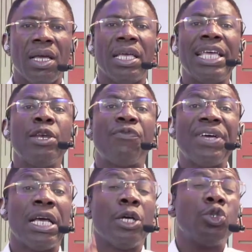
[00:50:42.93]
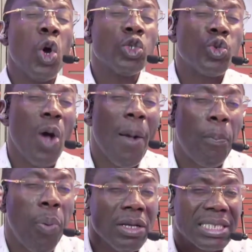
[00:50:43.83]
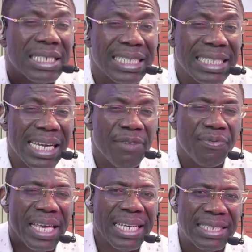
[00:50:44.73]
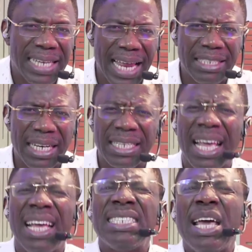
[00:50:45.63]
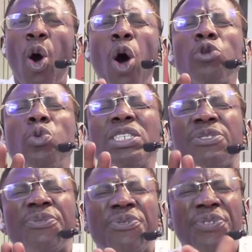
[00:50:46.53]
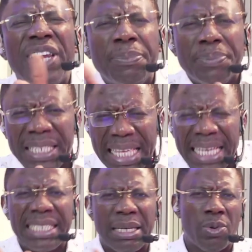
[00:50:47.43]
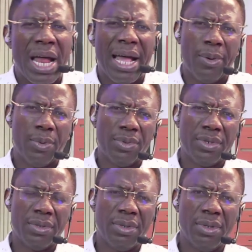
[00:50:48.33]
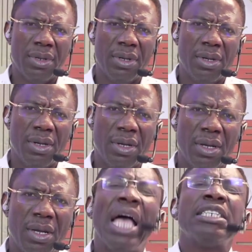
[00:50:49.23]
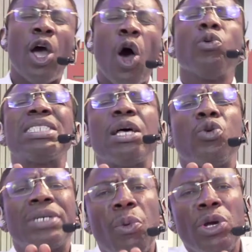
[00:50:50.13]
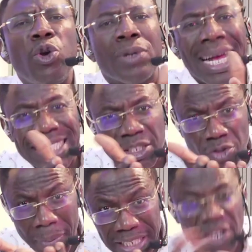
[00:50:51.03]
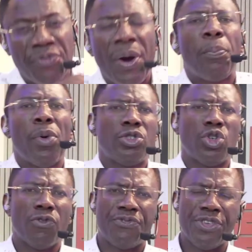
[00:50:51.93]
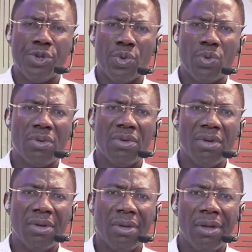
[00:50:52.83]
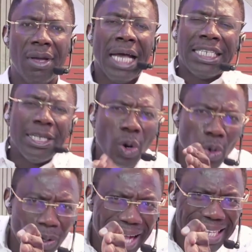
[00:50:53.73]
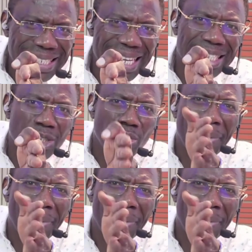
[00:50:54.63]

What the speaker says: Innovate. Those who have positive intelligence, they always flip things around. They always say, look, can we look at it from a different point of view? They don't look at things from a